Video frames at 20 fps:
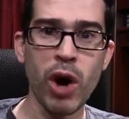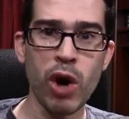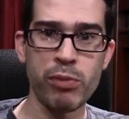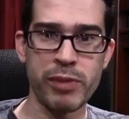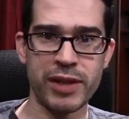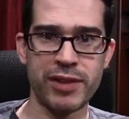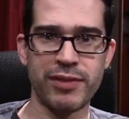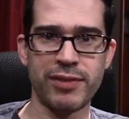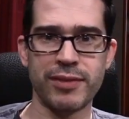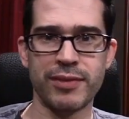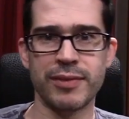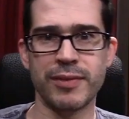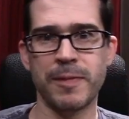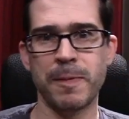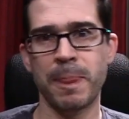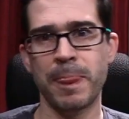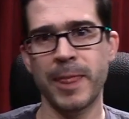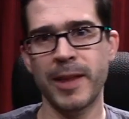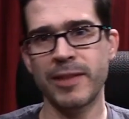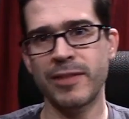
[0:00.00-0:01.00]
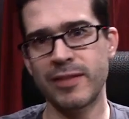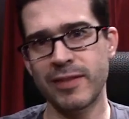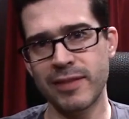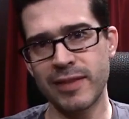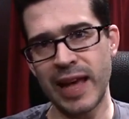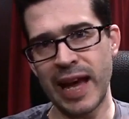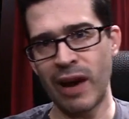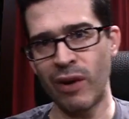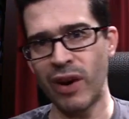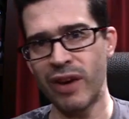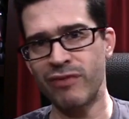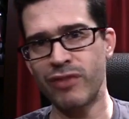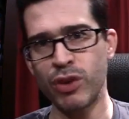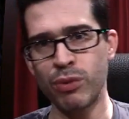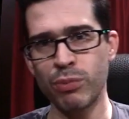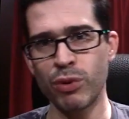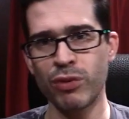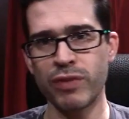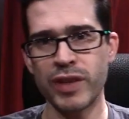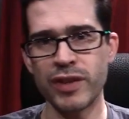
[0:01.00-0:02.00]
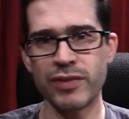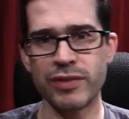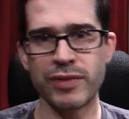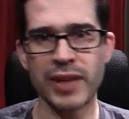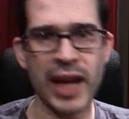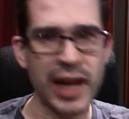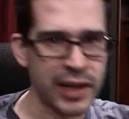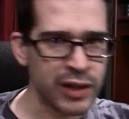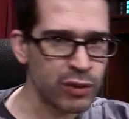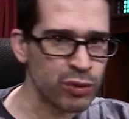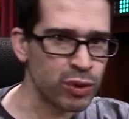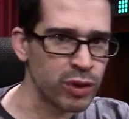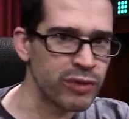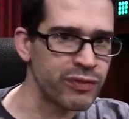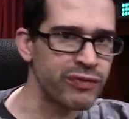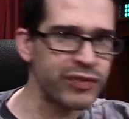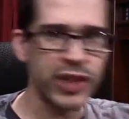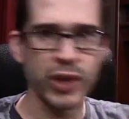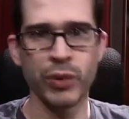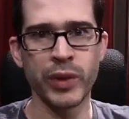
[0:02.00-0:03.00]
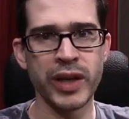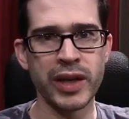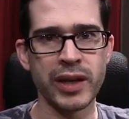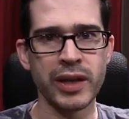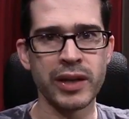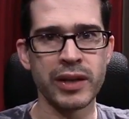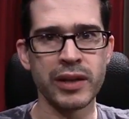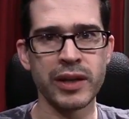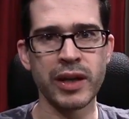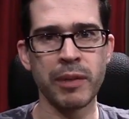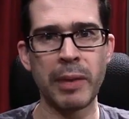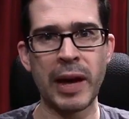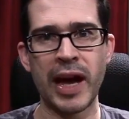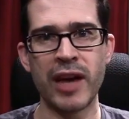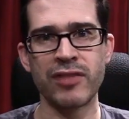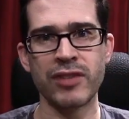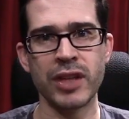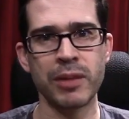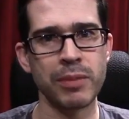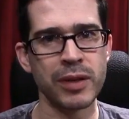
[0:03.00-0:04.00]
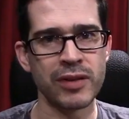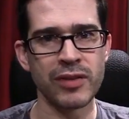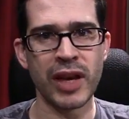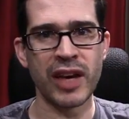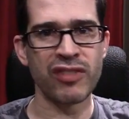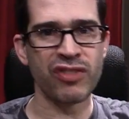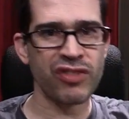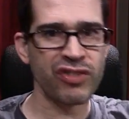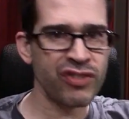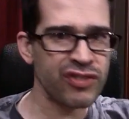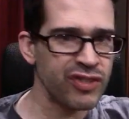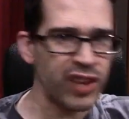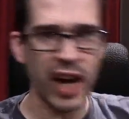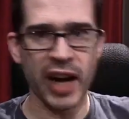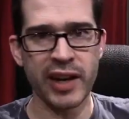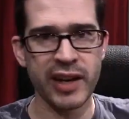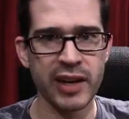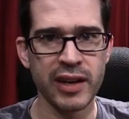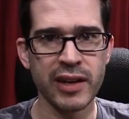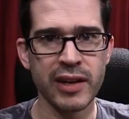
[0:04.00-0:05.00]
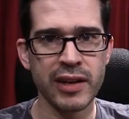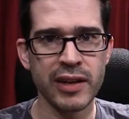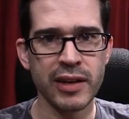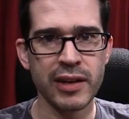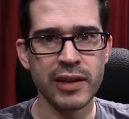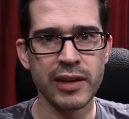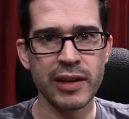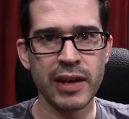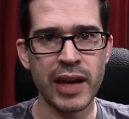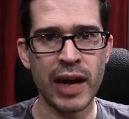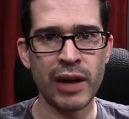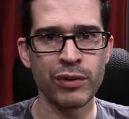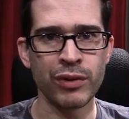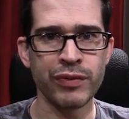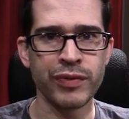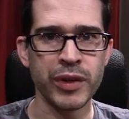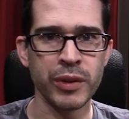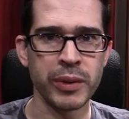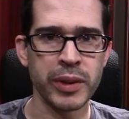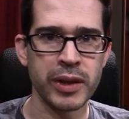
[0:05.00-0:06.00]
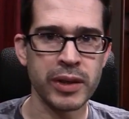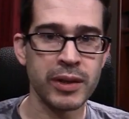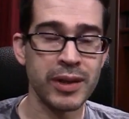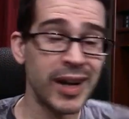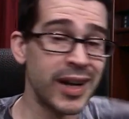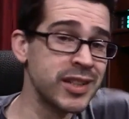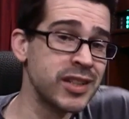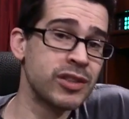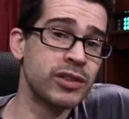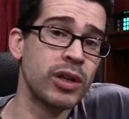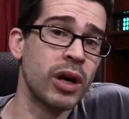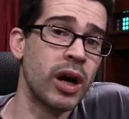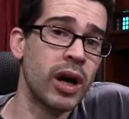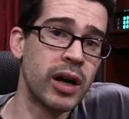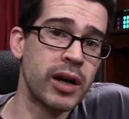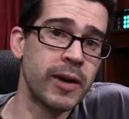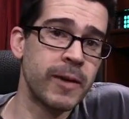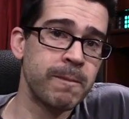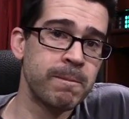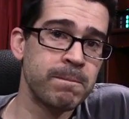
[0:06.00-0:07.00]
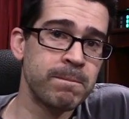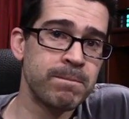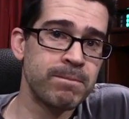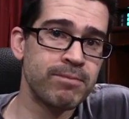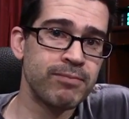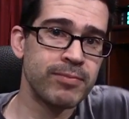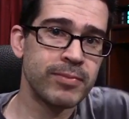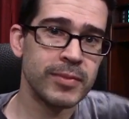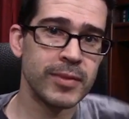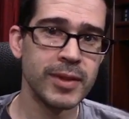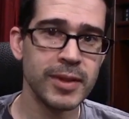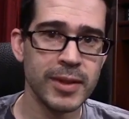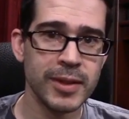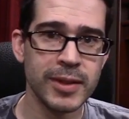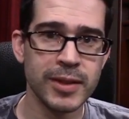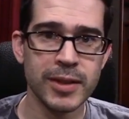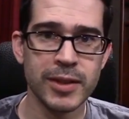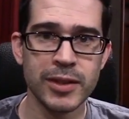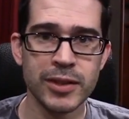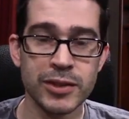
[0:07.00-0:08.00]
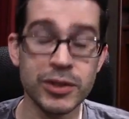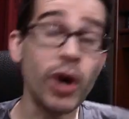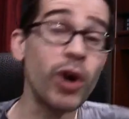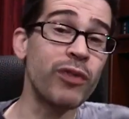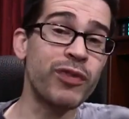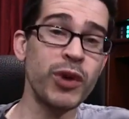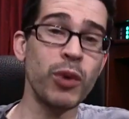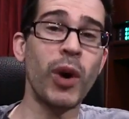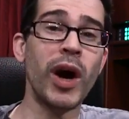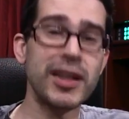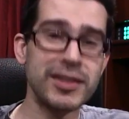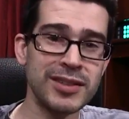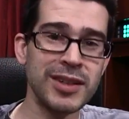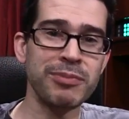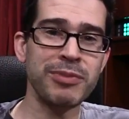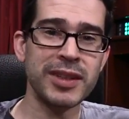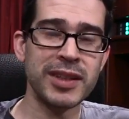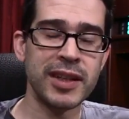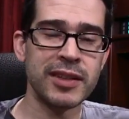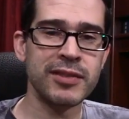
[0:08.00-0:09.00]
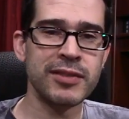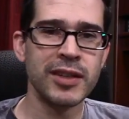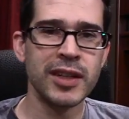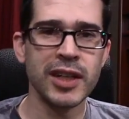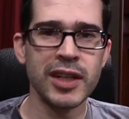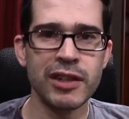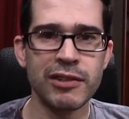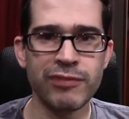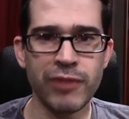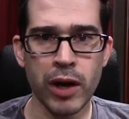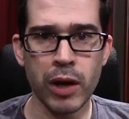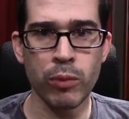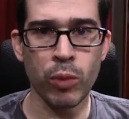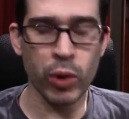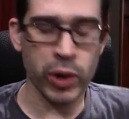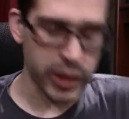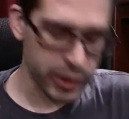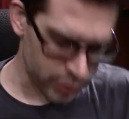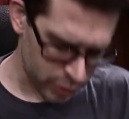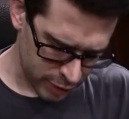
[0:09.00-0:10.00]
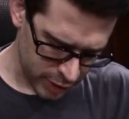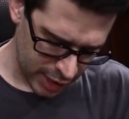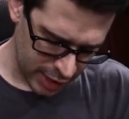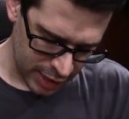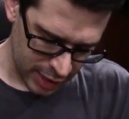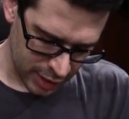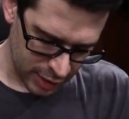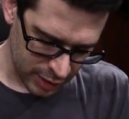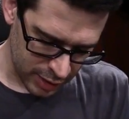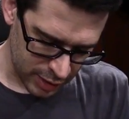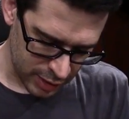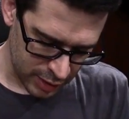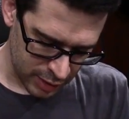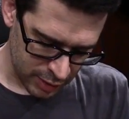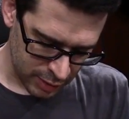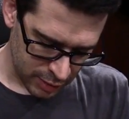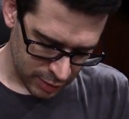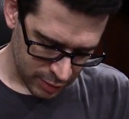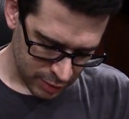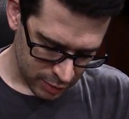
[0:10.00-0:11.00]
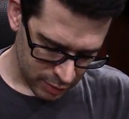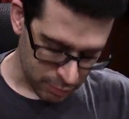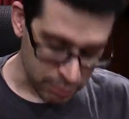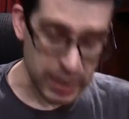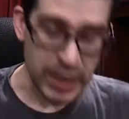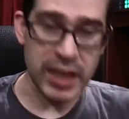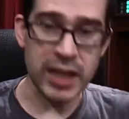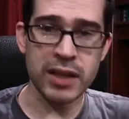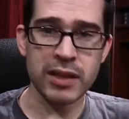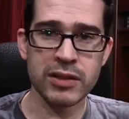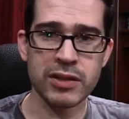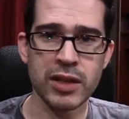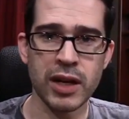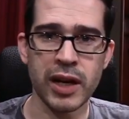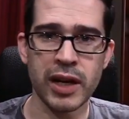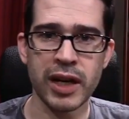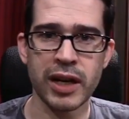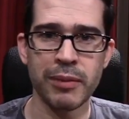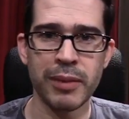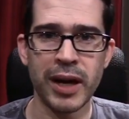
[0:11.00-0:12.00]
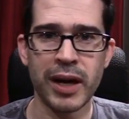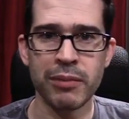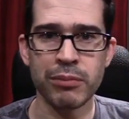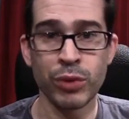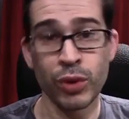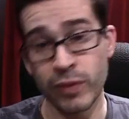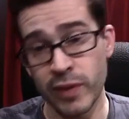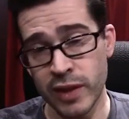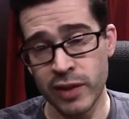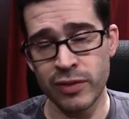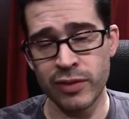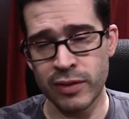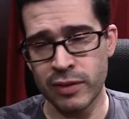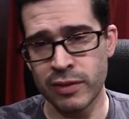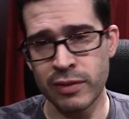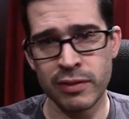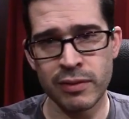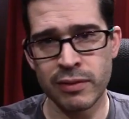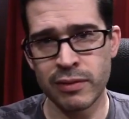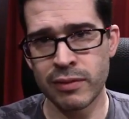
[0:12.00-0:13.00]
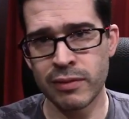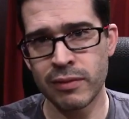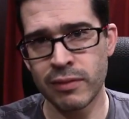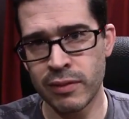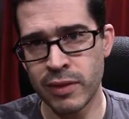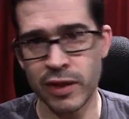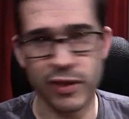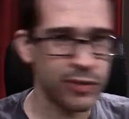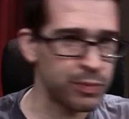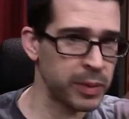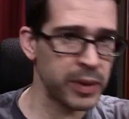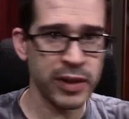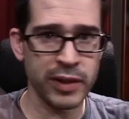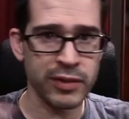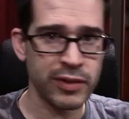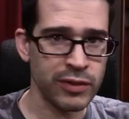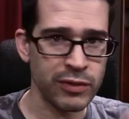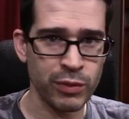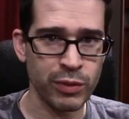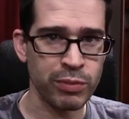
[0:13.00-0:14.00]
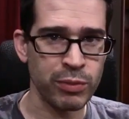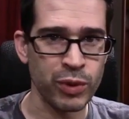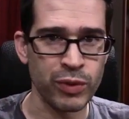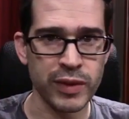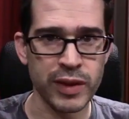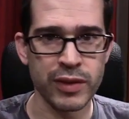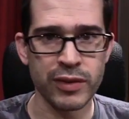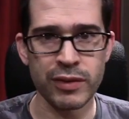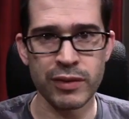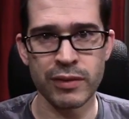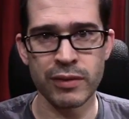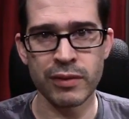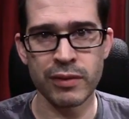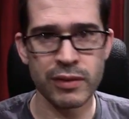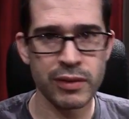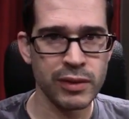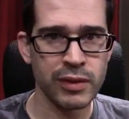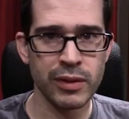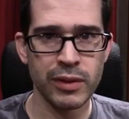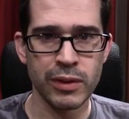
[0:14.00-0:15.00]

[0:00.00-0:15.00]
a moment. It's how I view movies, not in a reviewing capacity because I suck at reviewing. I just talk. So if you want something that's far more entertaining than me talking about movies and experiences with movies and